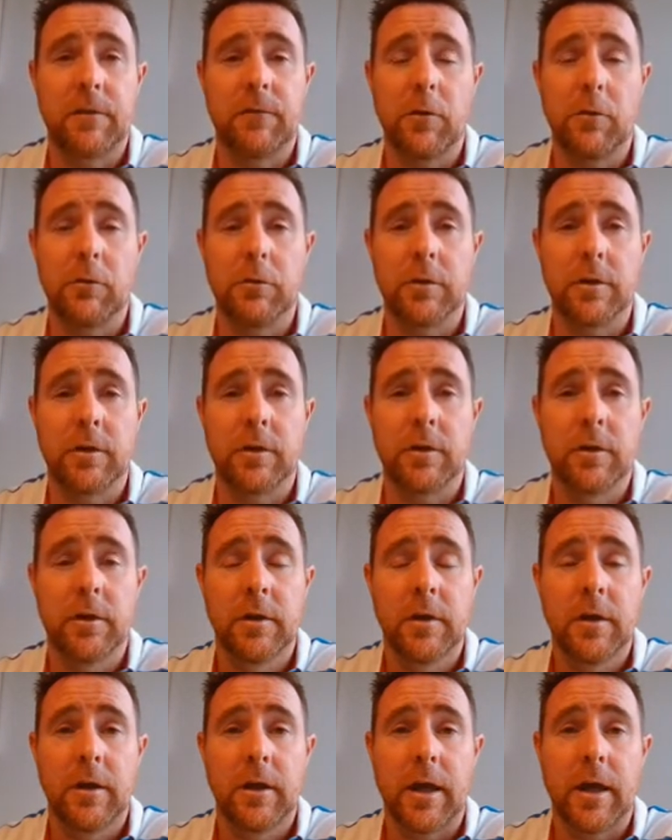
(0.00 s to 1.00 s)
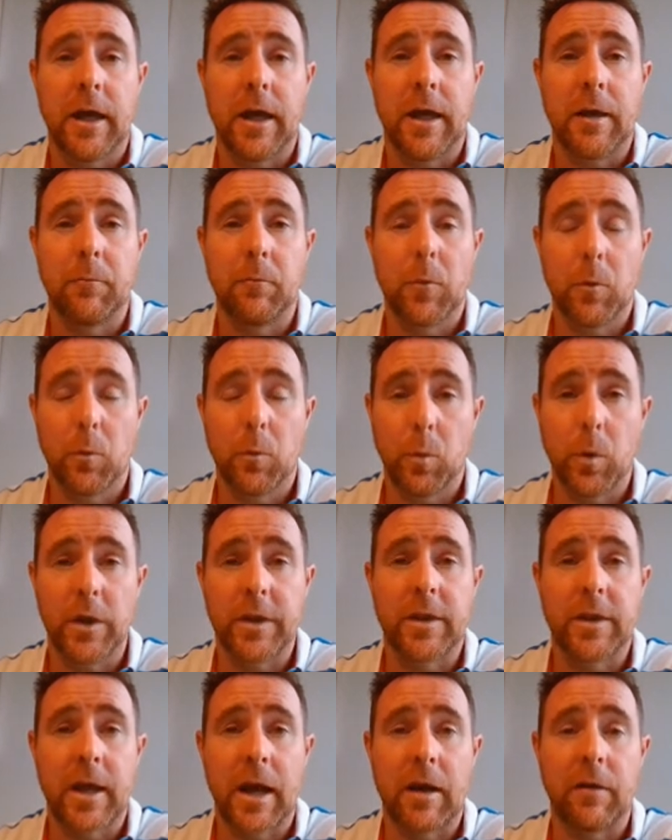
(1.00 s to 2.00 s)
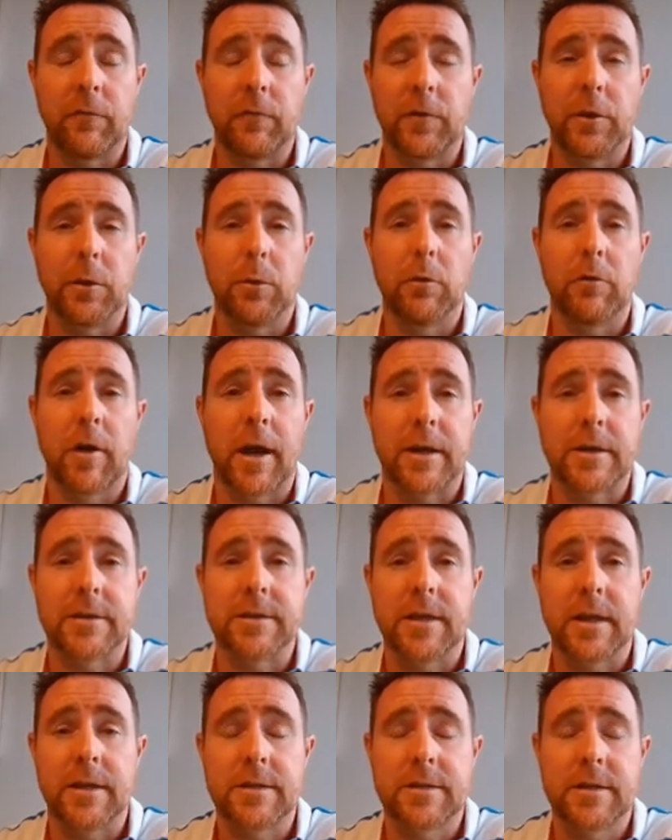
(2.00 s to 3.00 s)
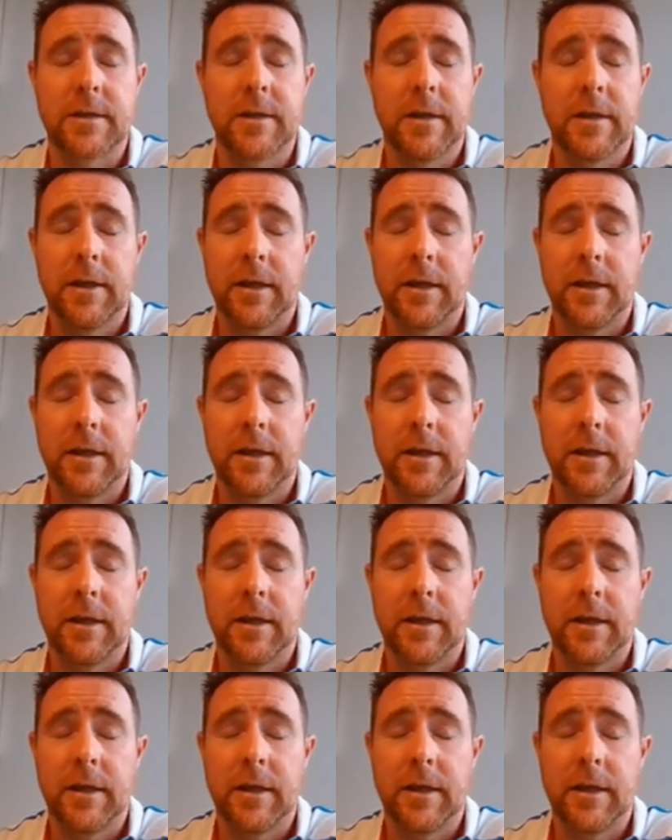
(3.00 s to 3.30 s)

folder with that viewer access.